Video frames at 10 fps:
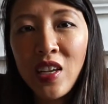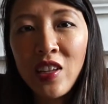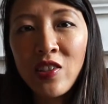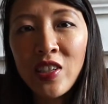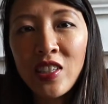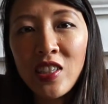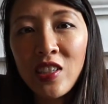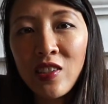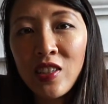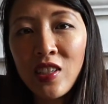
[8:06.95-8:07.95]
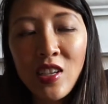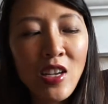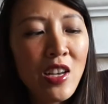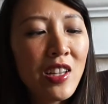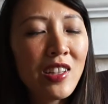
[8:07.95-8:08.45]
Then you can see on the,
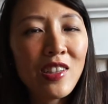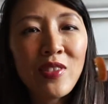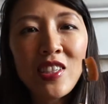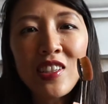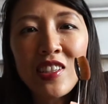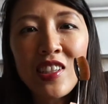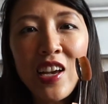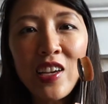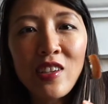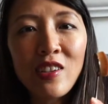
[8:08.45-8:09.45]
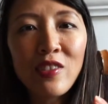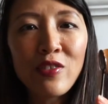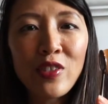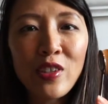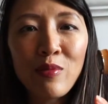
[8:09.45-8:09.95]
let me see the side
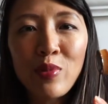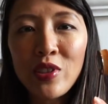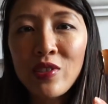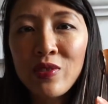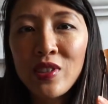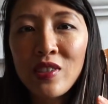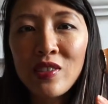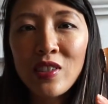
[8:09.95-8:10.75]
of the bristles.